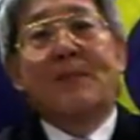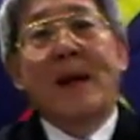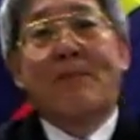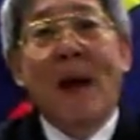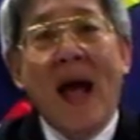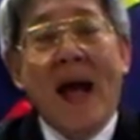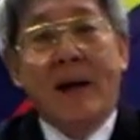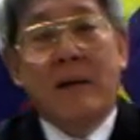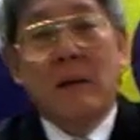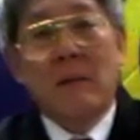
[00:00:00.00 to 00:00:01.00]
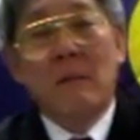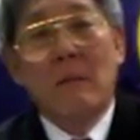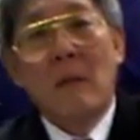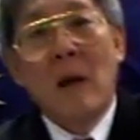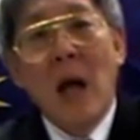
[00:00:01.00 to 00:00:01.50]
been paid,
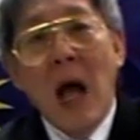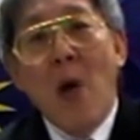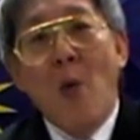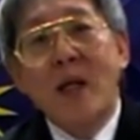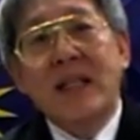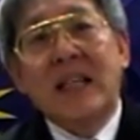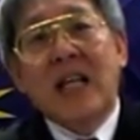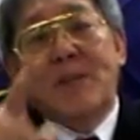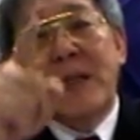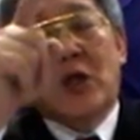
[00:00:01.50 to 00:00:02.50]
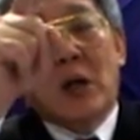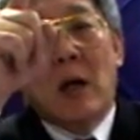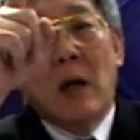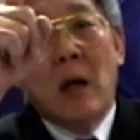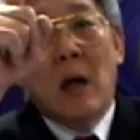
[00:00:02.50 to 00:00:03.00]
and once it's expressed
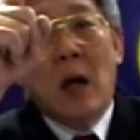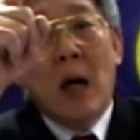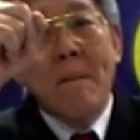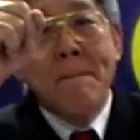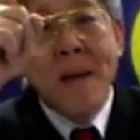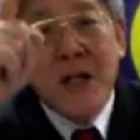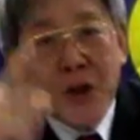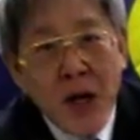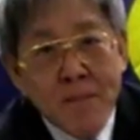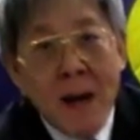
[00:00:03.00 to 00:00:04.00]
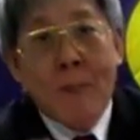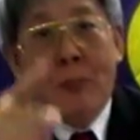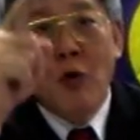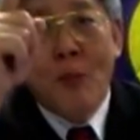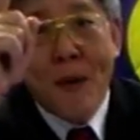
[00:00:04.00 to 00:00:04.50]
admission by
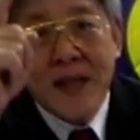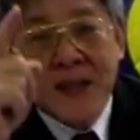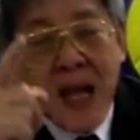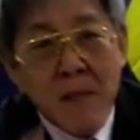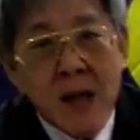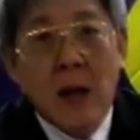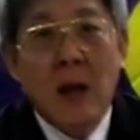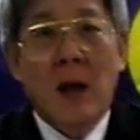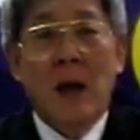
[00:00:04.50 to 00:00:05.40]
two press statement,